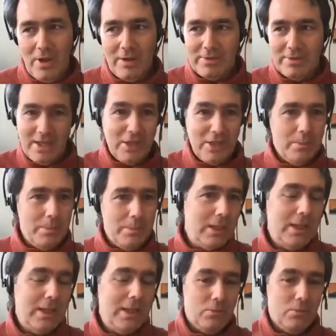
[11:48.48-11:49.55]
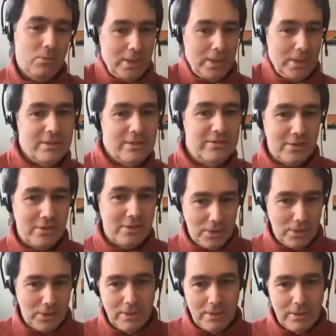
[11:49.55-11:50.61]
humility and willingness to
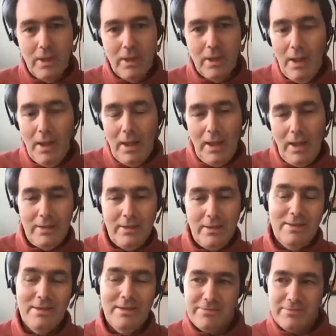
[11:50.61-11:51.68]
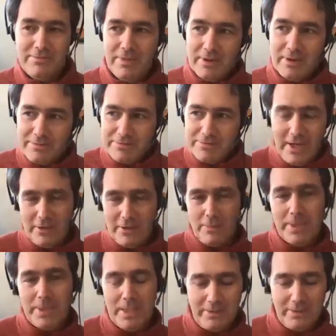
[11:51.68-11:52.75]
learn. And then the final
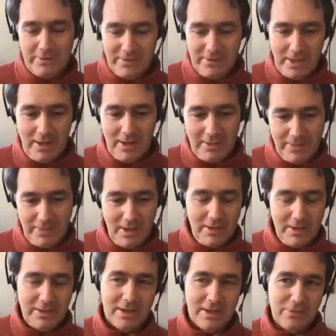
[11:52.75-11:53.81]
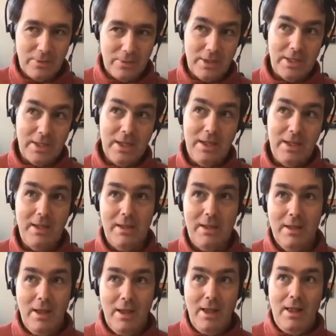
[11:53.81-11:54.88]
piece that I think is really key
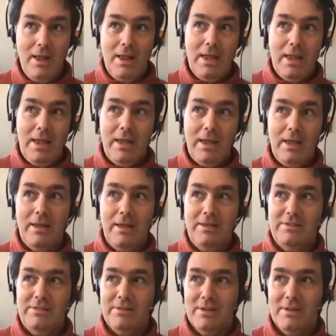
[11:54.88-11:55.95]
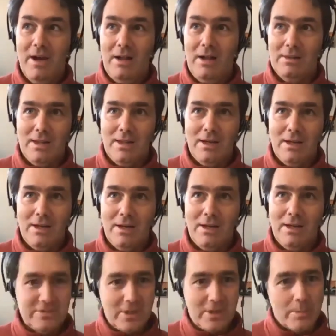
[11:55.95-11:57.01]
is a level of
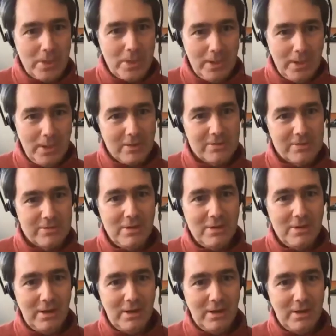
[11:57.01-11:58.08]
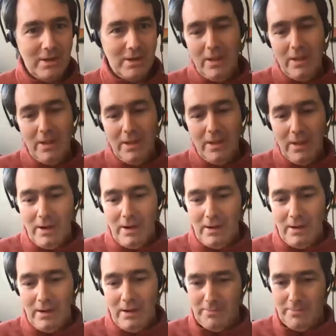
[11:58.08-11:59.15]
stubbornness of
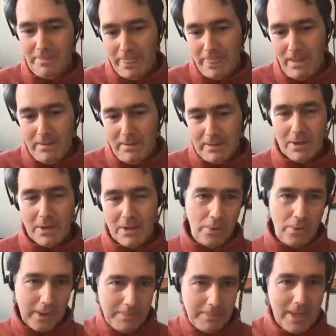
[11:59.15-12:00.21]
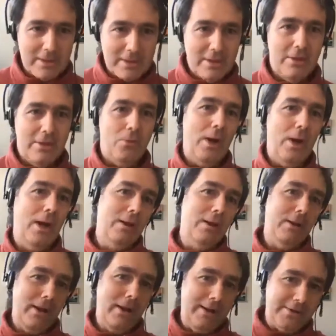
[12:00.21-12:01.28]
going back to the well and